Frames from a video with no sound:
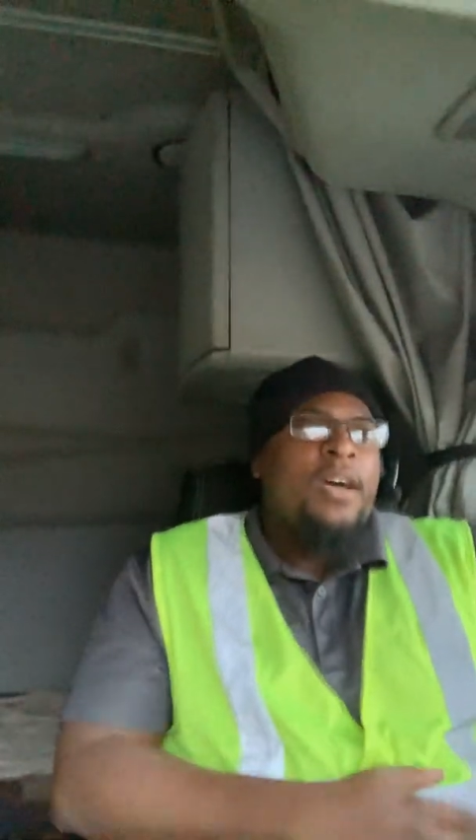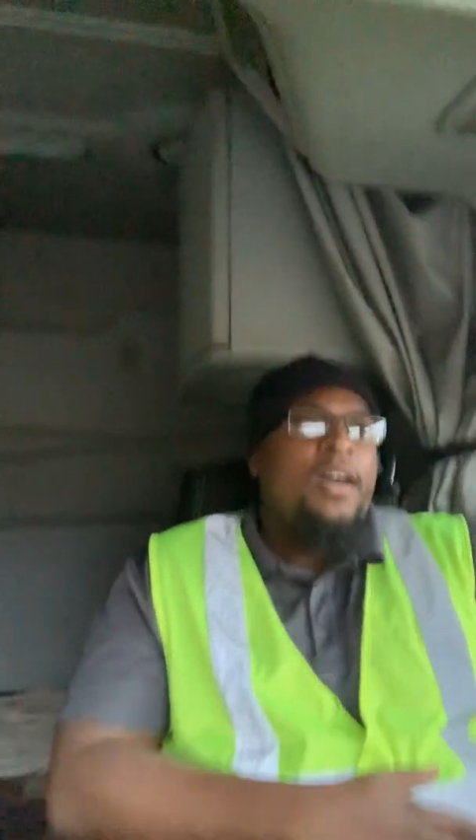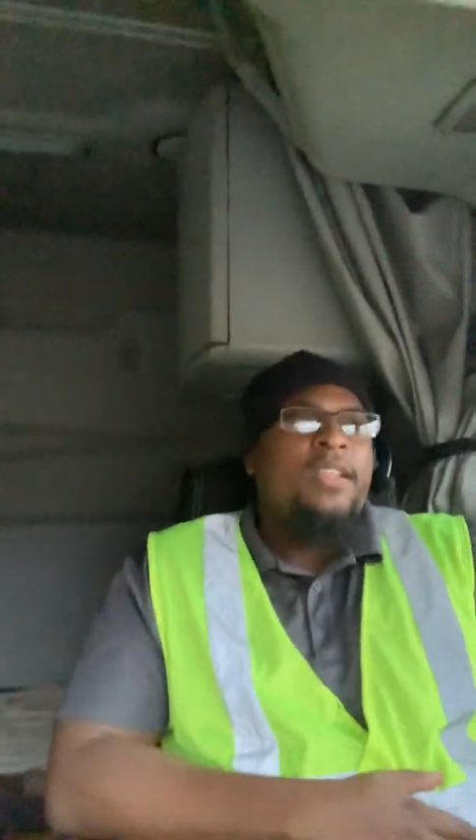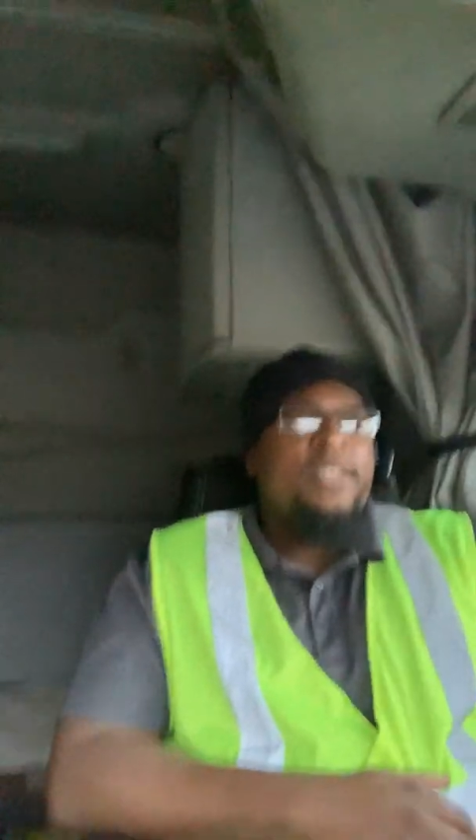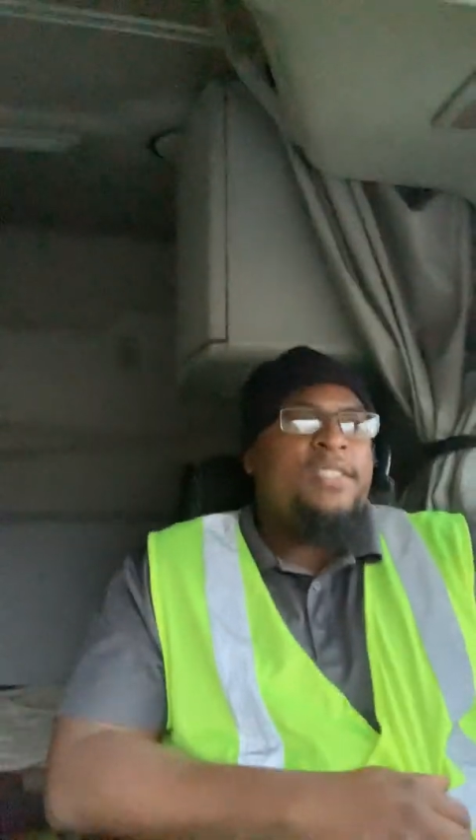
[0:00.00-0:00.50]

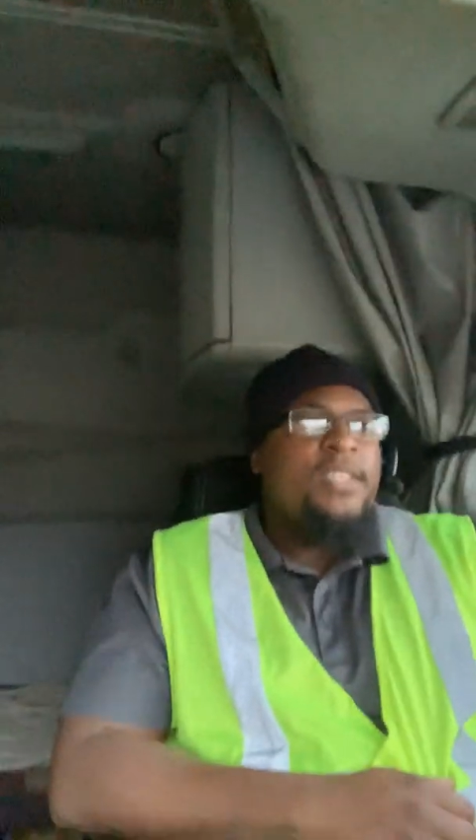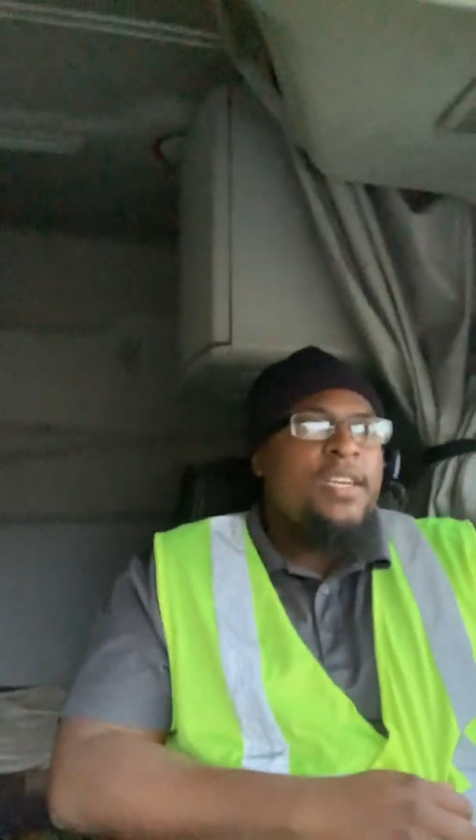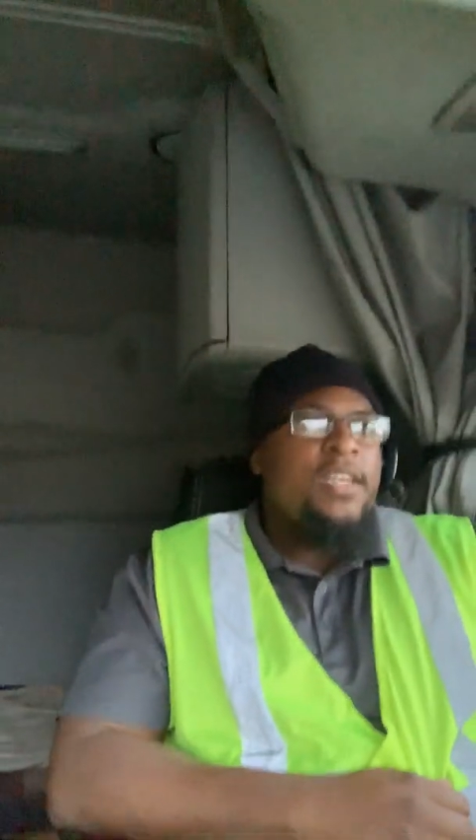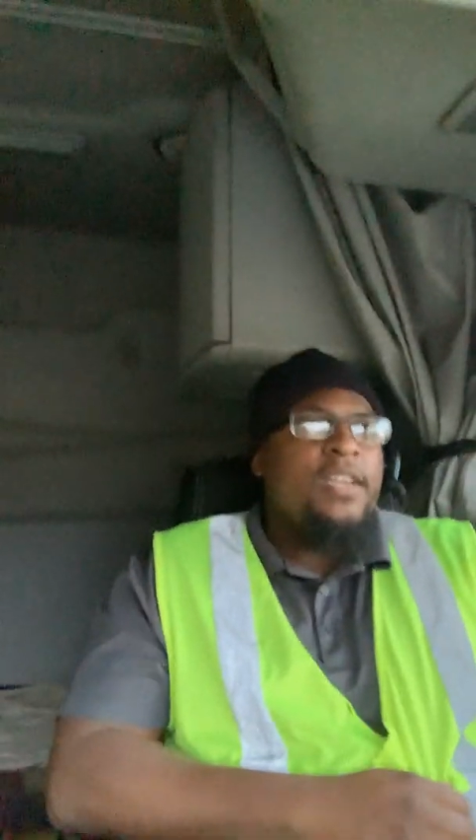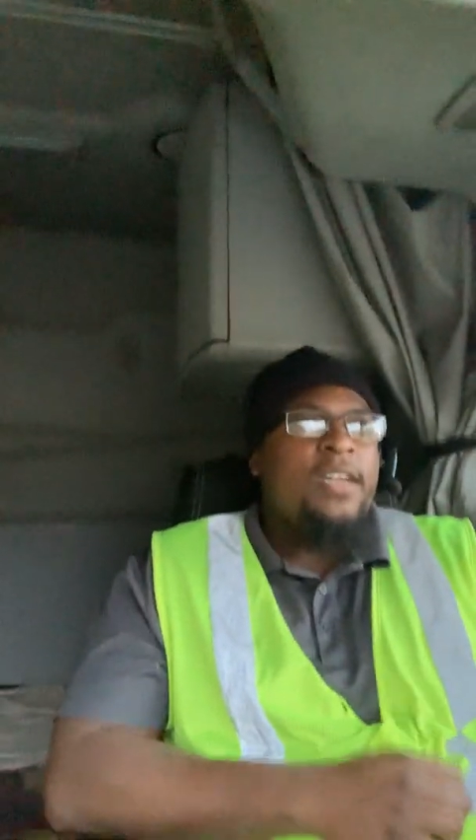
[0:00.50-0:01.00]
let's
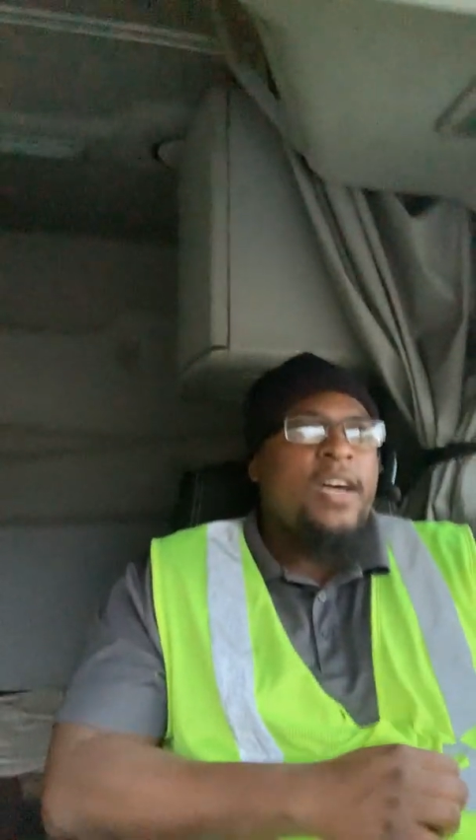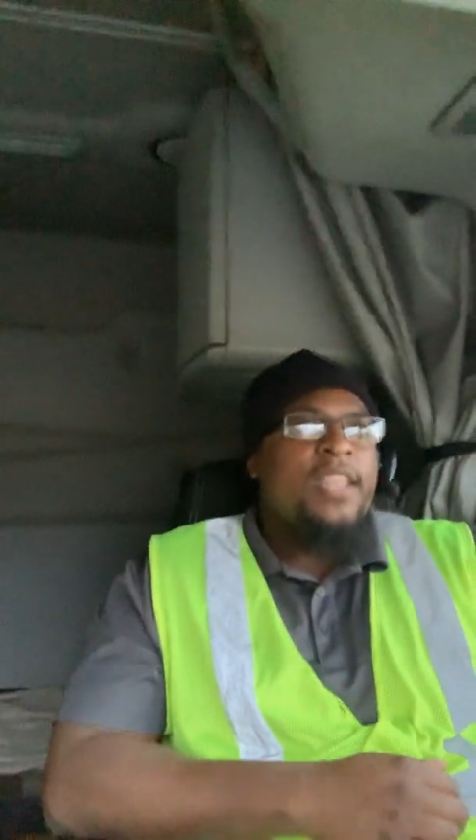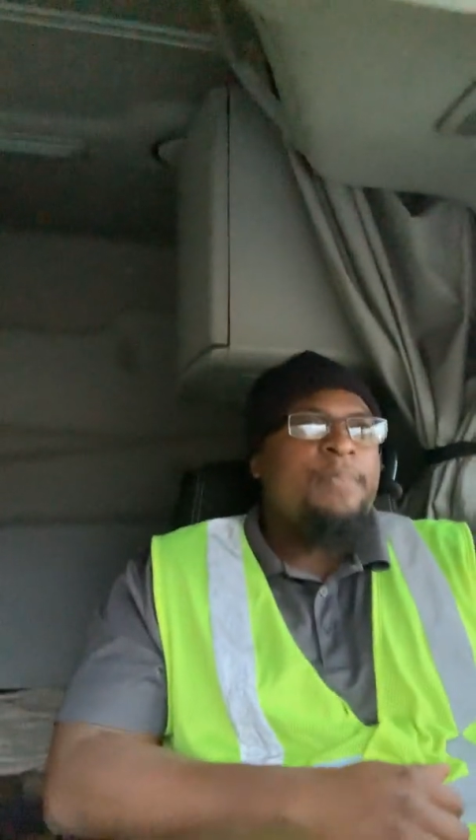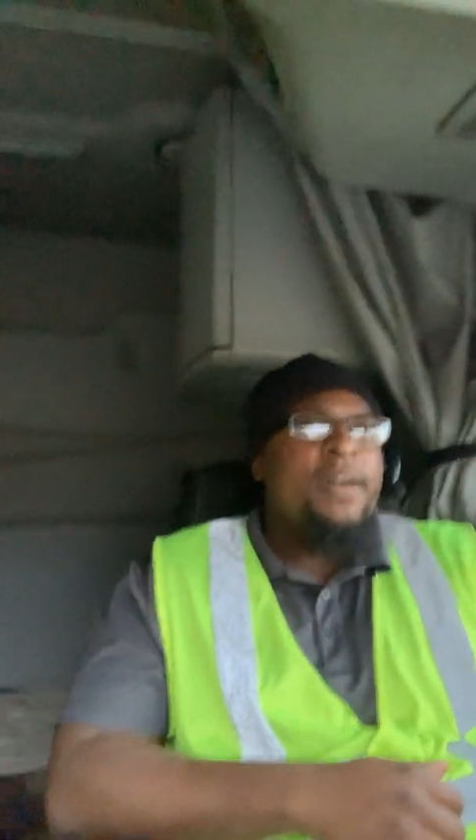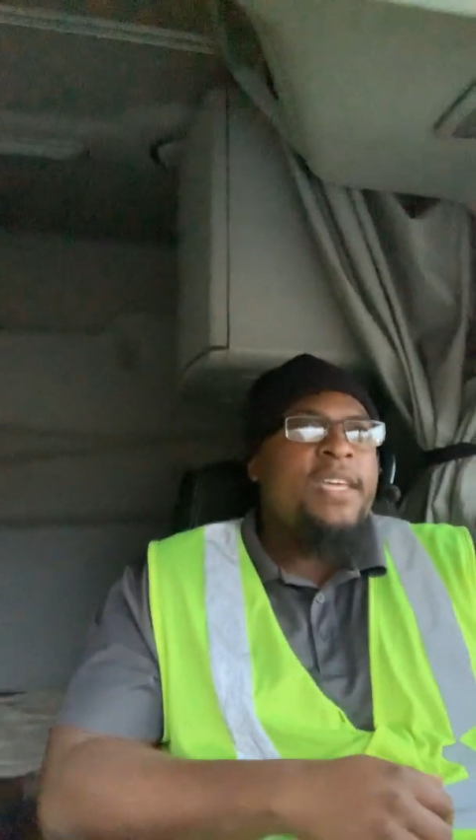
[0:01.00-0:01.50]
see, the
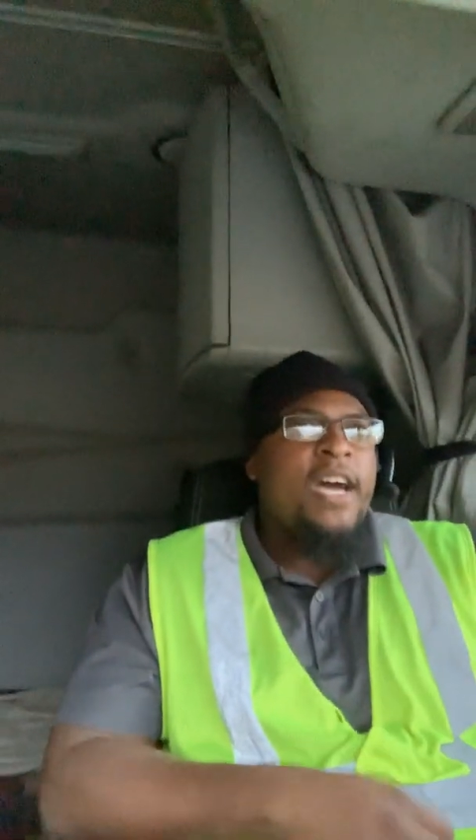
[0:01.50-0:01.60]
money